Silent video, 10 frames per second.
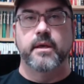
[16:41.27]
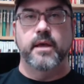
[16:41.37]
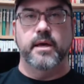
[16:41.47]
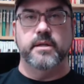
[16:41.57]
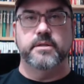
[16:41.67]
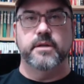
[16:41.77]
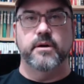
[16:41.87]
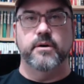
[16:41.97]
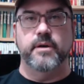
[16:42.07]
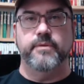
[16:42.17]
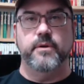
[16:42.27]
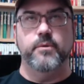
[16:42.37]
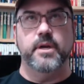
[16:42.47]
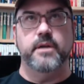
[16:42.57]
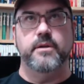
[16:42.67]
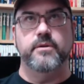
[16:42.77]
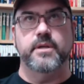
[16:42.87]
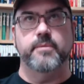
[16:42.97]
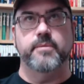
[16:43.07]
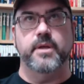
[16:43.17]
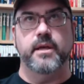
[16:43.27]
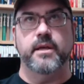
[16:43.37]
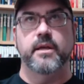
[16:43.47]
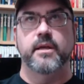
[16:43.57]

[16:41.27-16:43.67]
And so, if you want to do something